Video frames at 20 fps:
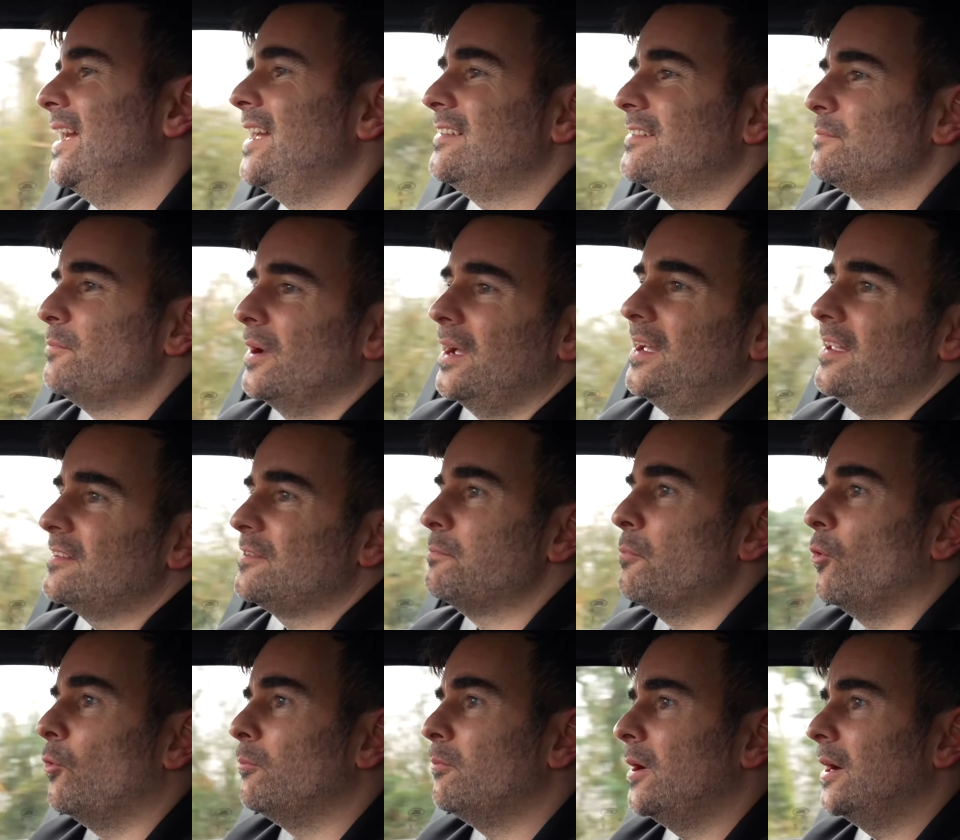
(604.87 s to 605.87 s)
It's
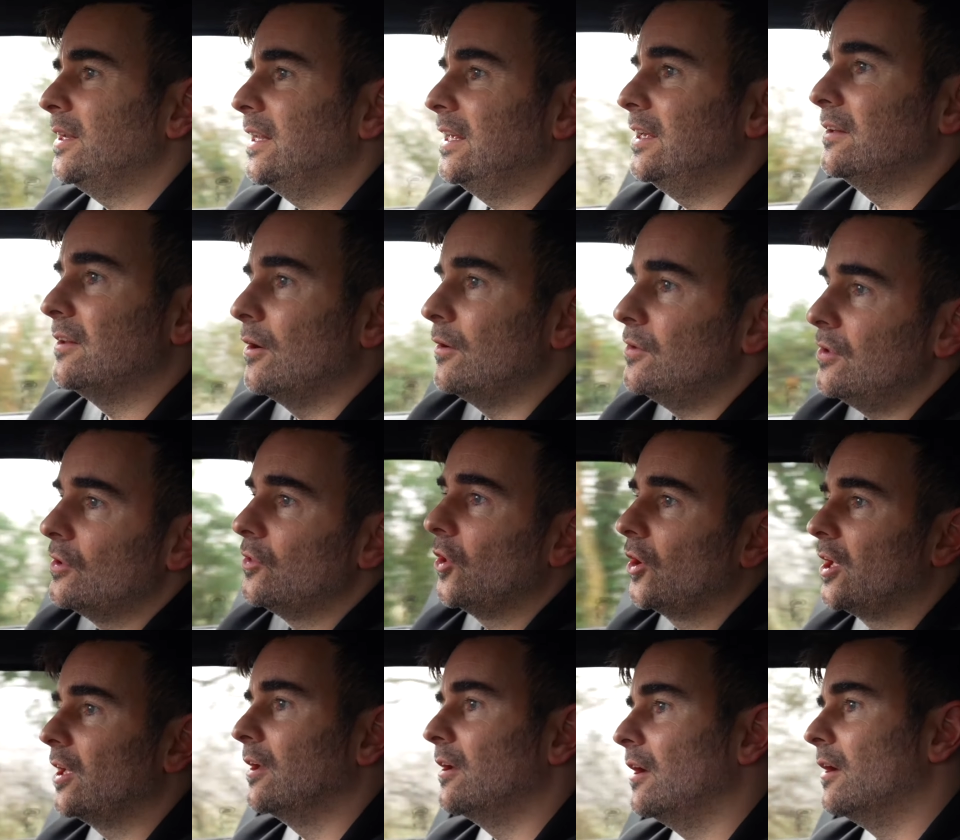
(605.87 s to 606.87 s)
more money, you know, and you're
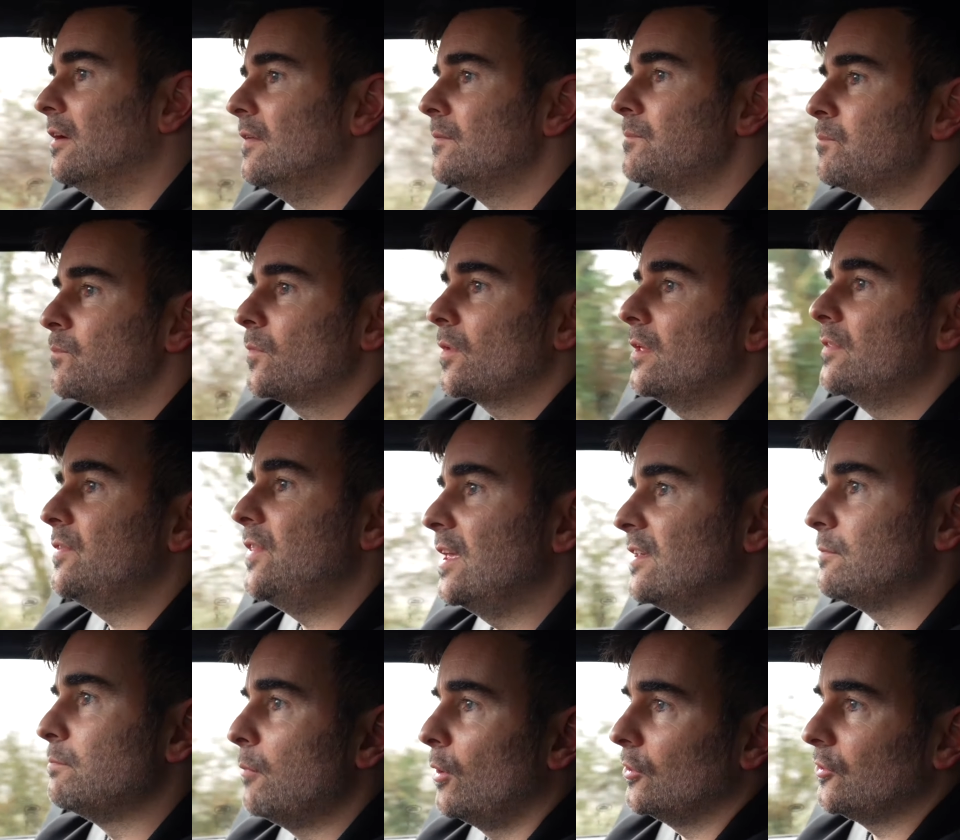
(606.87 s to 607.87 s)
looking at
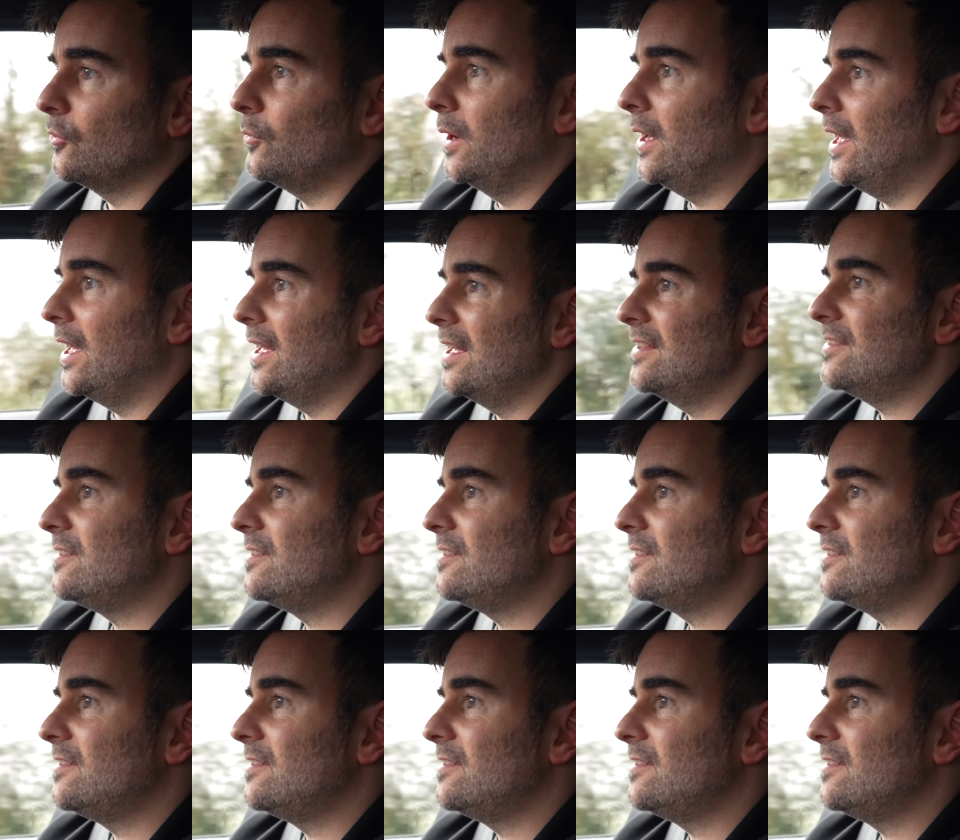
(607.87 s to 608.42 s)
this model here.